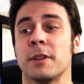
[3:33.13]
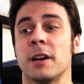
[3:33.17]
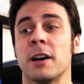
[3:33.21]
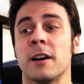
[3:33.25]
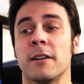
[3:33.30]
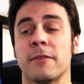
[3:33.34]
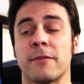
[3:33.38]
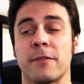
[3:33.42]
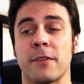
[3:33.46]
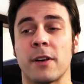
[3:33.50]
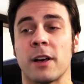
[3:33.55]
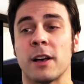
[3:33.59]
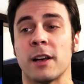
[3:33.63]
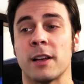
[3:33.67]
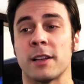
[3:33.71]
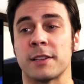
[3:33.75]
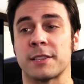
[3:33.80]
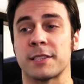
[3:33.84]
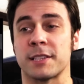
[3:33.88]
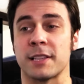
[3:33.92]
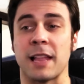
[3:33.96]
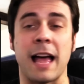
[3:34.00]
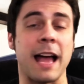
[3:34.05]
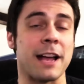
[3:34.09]
of
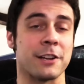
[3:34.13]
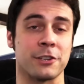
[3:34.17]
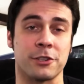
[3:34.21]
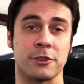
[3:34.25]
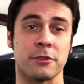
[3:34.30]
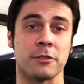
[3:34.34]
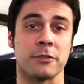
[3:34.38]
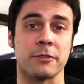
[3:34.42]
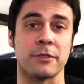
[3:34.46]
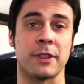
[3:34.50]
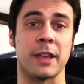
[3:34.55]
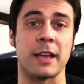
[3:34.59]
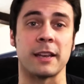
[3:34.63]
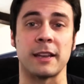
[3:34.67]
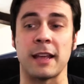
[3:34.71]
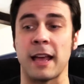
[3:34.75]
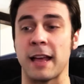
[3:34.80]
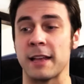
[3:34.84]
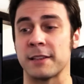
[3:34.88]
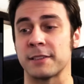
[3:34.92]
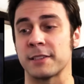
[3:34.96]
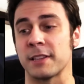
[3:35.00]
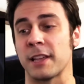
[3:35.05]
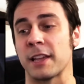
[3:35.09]
slasher that
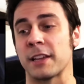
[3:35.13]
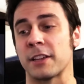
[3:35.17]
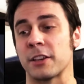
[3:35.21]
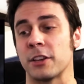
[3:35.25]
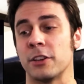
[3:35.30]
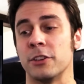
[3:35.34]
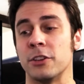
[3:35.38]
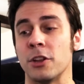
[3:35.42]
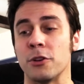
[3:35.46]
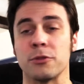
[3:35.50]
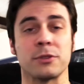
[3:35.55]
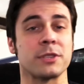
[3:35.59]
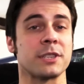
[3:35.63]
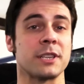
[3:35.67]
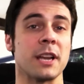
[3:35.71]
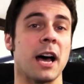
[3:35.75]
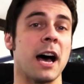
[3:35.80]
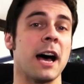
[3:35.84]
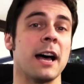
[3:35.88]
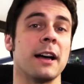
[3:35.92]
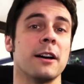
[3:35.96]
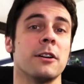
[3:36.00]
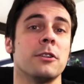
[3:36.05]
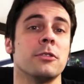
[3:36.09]
has, like, no
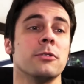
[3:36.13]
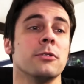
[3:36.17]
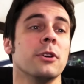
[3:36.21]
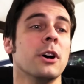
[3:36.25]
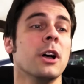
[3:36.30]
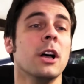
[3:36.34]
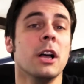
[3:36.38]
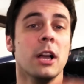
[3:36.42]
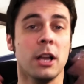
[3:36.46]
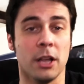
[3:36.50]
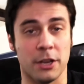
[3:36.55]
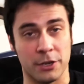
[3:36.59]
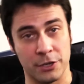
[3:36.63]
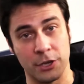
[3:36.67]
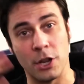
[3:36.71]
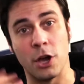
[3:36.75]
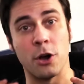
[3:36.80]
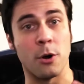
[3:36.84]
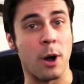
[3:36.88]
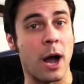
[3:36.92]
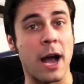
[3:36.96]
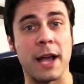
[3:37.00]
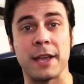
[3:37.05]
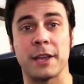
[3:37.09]
style,
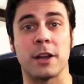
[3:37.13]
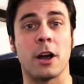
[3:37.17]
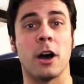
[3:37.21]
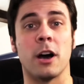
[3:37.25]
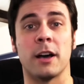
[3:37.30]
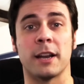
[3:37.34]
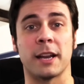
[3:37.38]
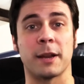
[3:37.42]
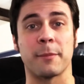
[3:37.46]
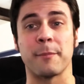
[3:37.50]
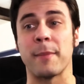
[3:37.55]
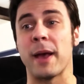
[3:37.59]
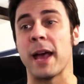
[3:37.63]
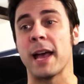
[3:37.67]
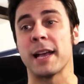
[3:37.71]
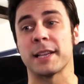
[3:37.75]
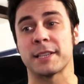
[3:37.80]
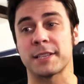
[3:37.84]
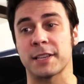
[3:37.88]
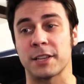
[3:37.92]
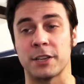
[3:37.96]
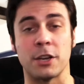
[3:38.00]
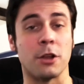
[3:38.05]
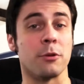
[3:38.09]
no iconic
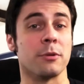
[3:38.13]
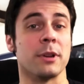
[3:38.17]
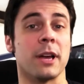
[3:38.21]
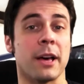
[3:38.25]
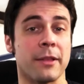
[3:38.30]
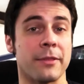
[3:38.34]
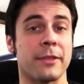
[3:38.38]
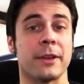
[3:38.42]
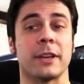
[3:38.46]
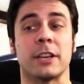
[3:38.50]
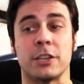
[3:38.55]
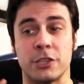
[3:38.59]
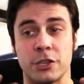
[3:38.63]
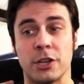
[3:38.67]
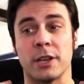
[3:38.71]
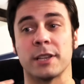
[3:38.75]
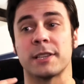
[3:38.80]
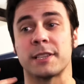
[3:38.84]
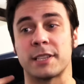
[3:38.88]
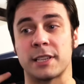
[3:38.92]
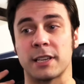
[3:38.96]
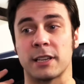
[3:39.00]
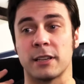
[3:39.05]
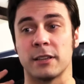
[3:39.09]
mask, no nothing,
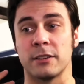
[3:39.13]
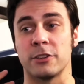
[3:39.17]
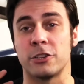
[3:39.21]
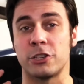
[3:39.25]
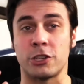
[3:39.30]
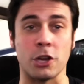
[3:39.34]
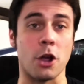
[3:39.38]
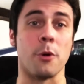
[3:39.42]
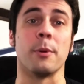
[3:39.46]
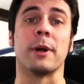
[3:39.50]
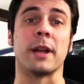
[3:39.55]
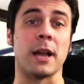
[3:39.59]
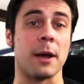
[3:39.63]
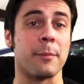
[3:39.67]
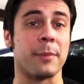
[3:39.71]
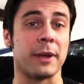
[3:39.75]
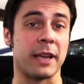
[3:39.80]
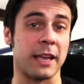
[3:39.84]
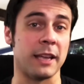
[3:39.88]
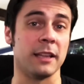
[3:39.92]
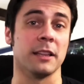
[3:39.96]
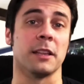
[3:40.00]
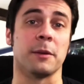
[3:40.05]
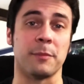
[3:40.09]
just showing up
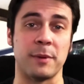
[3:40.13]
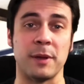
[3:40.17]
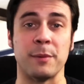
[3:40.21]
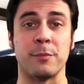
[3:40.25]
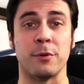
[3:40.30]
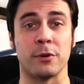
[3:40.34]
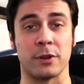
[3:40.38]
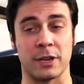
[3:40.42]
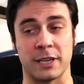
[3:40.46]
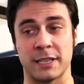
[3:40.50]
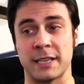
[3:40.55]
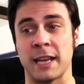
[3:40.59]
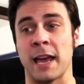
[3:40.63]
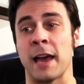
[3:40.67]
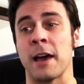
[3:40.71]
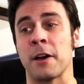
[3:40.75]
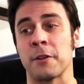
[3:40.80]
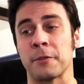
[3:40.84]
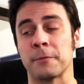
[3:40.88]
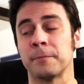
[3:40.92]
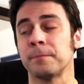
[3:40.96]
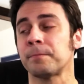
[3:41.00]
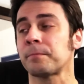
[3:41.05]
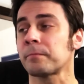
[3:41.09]
and killing people in a
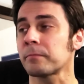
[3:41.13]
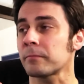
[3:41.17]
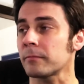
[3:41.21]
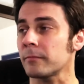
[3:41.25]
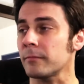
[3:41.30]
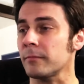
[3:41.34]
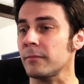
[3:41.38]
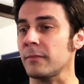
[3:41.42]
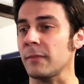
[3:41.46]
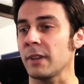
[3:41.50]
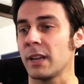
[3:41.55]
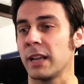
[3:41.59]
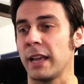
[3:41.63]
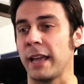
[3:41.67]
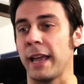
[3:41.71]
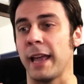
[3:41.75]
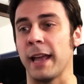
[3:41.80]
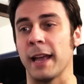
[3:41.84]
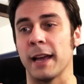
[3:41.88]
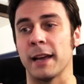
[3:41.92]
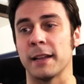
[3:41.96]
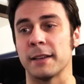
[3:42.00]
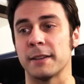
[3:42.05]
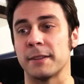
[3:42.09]
town.
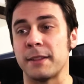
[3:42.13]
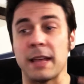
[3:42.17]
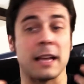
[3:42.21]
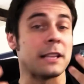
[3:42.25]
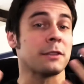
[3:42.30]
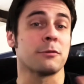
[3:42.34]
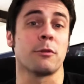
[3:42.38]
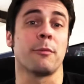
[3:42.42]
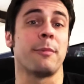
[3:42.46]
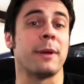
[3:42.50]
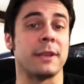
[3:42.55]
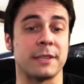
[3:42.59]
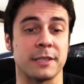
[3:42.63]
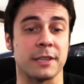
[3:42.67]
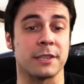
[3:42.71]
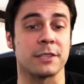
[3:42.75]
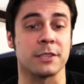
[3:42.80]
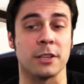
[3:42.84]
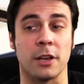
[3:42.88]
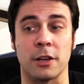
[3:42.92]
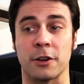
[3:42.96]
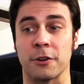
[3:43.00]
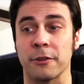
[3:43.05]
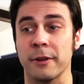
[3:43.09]
And that's what Basic
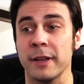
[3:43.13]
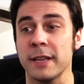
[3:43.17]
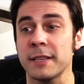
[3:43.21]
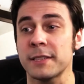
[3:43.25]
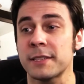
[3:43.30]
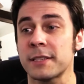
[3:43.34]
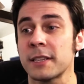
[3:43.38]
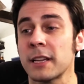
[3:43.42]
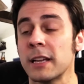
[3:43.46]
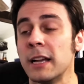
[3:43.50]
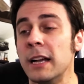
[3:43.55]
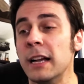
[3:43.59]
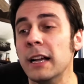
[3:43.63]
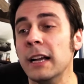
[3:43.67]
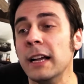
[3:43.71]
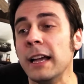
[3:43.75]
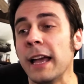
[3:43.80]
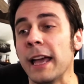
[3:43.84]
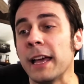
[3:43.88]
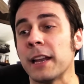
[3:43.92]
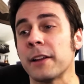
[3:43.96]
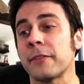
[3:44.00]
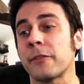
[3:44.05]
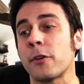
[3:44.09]
Slaughter is.
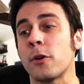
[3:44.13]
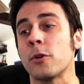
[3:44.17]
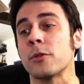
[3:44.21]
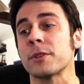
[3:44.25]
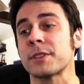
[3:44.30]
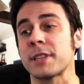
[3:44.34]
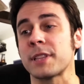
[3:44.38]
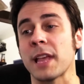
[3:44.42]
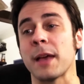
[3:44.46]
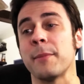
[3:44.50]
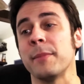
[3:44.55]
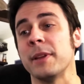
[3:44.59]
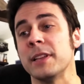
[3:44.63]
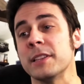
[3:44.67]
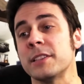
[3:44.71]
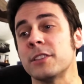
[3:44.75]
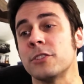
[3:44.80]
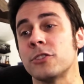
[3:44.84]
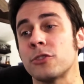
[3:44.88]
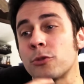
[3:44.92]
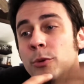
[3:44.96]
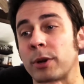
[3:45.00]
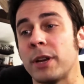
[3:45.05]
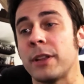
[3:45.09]
And of course that means in
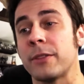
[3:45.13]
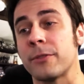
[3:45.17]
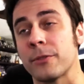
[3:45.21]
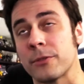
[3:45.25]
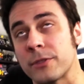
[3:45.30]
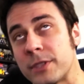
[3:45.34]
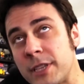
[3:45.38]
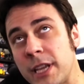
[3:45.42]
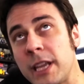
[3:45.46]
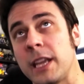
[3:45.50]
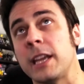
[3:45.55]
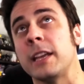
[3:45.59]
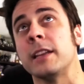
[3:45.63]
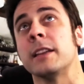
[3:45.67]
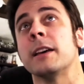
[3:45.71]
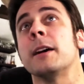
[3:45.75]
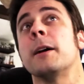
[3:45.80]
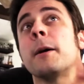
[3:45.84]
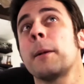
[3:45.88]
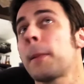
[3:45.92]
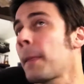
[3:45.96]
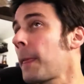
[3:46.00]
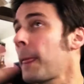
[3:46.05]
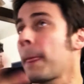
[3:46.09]
2013,
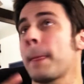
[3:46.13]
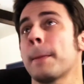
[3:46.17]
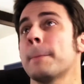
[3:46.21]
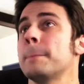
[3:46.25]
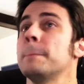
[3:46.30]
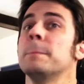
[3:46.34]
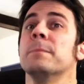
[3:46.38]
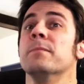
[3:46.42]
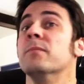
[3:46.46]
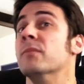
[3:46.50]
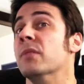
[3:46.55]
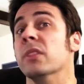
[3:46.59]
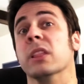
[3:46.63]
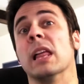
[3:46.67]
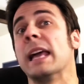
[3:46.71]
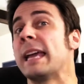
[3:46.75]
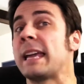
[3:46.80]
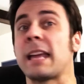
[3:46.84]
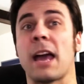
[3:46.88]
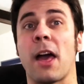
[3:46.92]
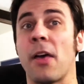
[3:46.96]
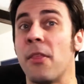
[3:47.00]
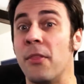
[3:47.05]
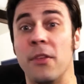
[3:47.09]
like
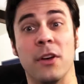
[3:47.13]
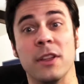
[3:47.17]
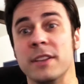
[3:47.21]
the